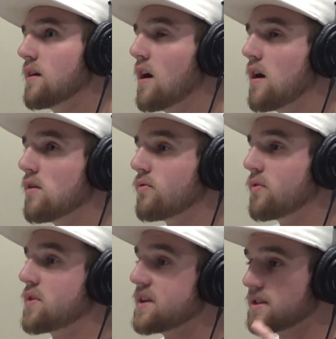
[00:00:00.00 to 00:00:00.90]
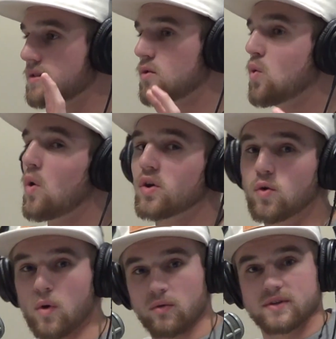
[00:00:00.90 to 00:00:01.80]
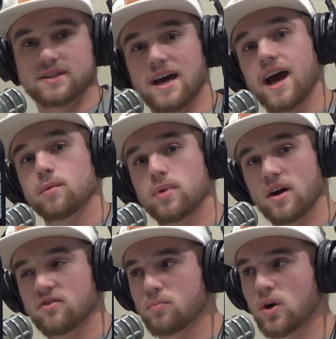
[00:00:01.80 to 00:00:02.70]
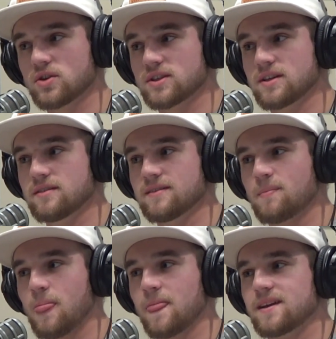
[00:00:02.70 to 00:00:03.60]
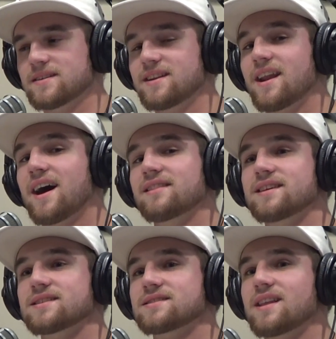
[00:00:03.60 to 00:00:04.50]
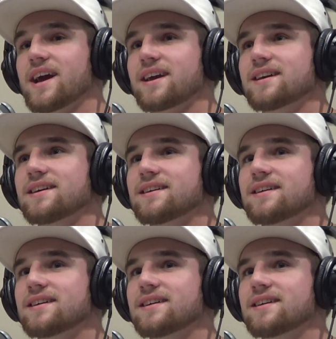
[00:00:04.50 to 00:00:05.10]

of the quote unquote type of person, not this like